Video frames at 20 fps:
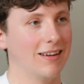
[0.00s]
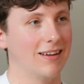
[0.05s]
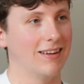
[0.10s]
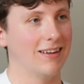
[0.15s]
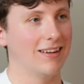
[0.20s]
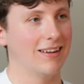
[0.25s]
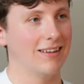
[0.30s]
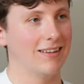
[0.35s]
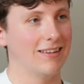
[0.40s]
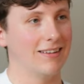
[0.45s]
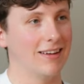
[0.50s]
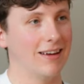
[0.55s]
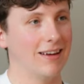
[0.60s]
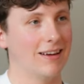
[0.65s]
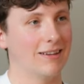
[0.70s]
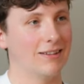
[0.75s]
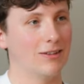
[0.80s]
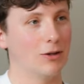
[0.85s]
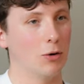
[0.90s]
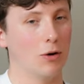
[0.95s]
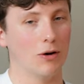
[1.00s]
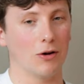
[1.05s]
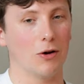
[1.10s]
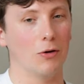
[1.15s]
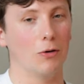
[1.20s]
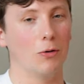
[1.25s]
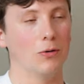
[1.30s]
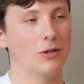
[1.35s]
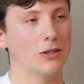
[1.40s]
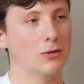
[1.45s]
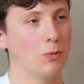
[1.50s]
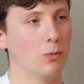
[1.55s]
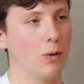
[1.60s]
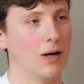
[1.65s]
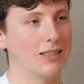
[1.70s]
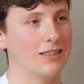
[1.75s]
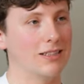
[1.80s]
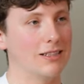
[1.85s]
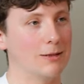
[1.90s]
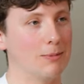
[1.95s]
Wow. Yeah. Well, I've got all this
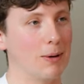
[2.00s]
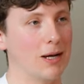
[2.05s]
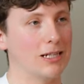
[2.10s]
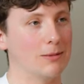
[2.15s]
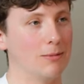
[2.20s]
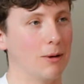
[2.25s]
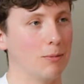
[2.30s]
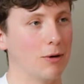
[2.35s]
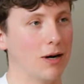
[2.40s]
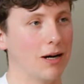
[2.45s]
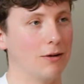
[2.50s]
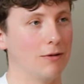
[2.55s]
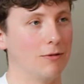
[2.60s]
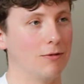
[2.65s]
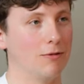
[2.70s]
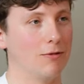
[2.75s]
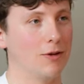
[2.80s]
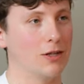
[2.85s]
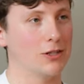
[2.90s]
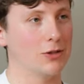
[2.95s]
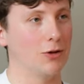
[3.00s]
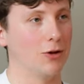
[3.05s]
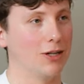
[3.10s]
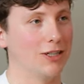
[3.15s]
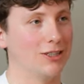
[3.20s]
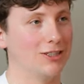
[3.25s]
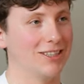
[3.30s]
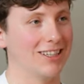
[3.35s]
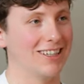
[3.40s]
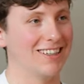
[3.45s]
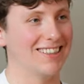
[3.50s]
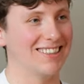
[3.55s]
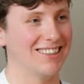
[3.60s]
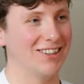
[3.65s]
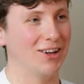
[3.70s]
wasted space in my brain of fish knowledge that is